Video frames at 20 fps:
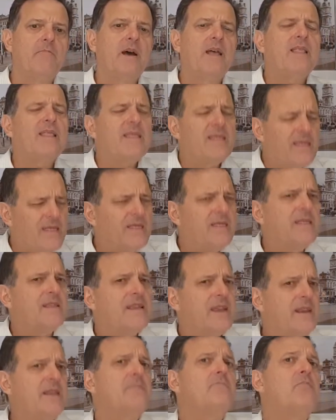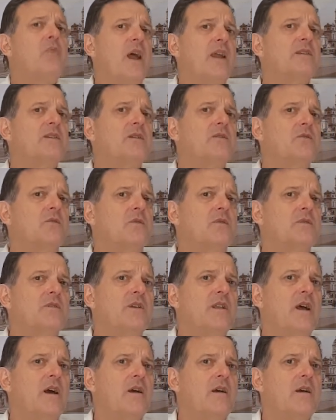But getting practical,
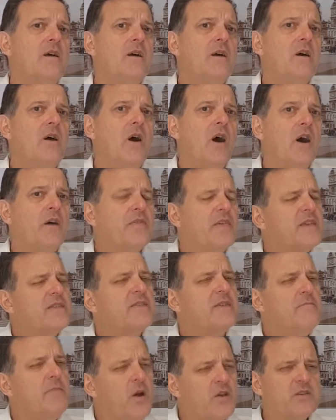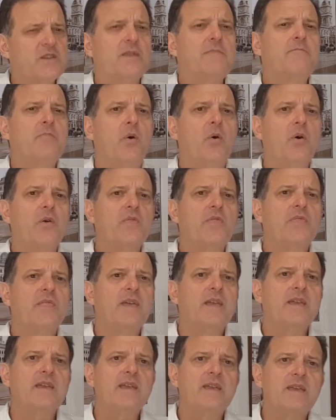you know, I think the most important
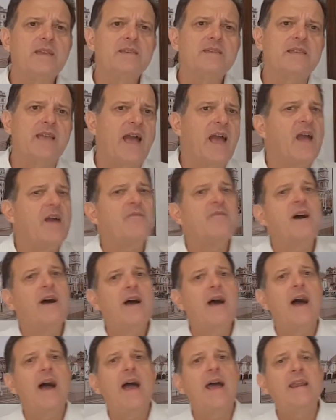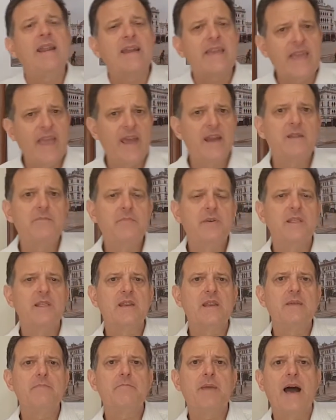thing is to have an
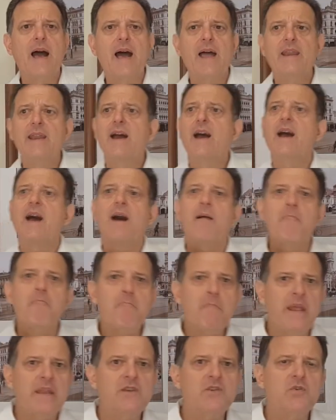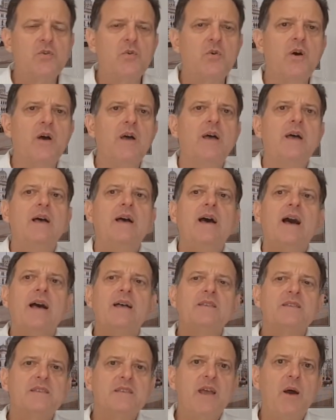accountability partner, a mentor,
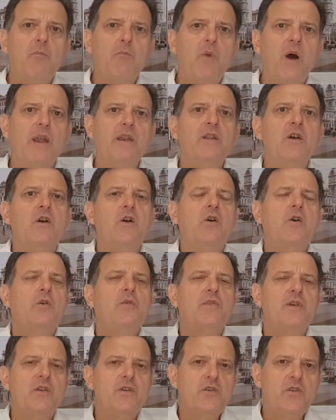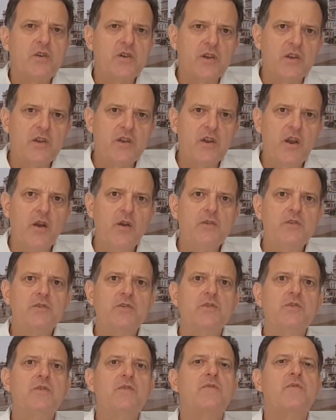someone who that you can go
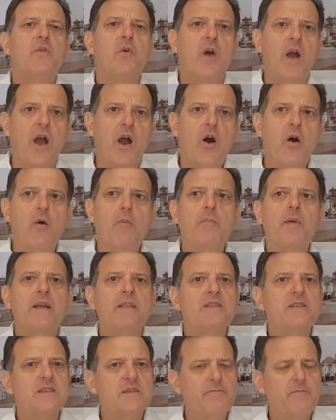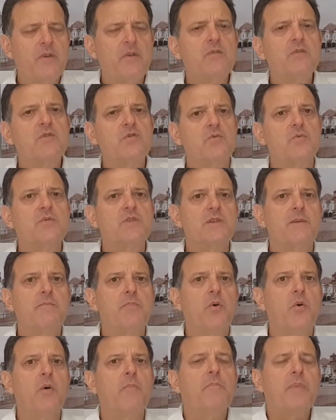to for help and spiritual
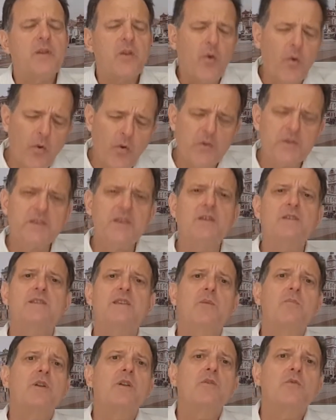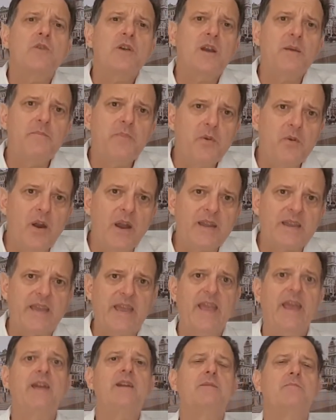support, but also someone who will keep you
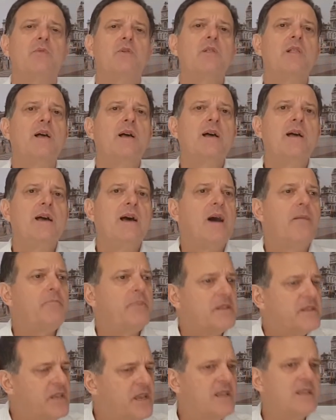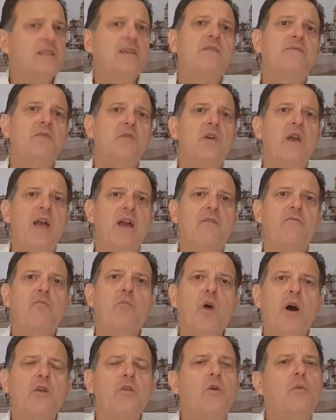accountable, particularly if you have
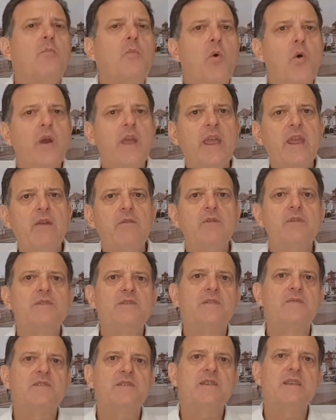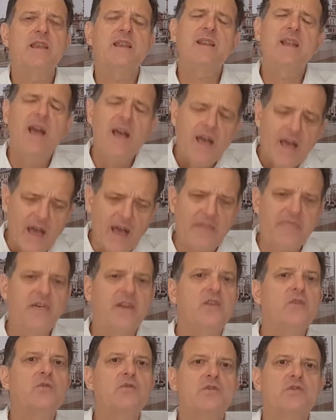one or more areas of sin
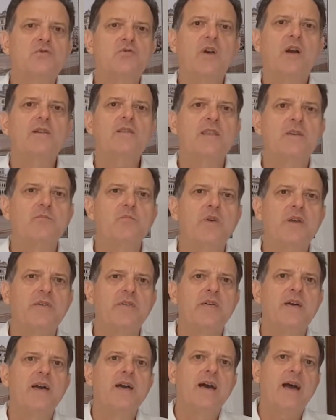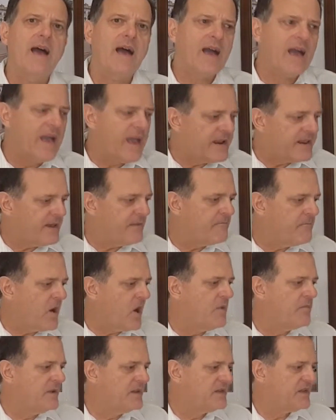that you're struggling with at a
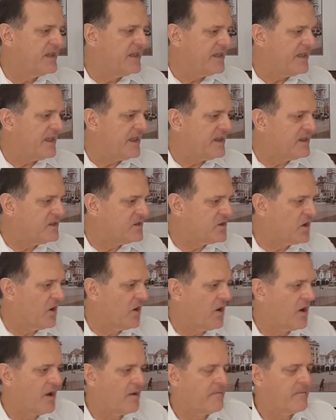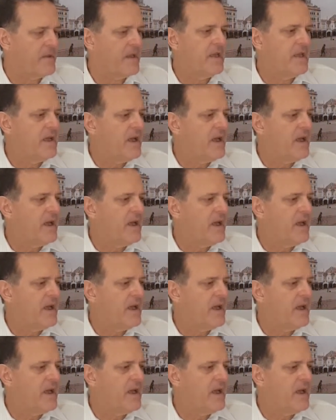moment in time.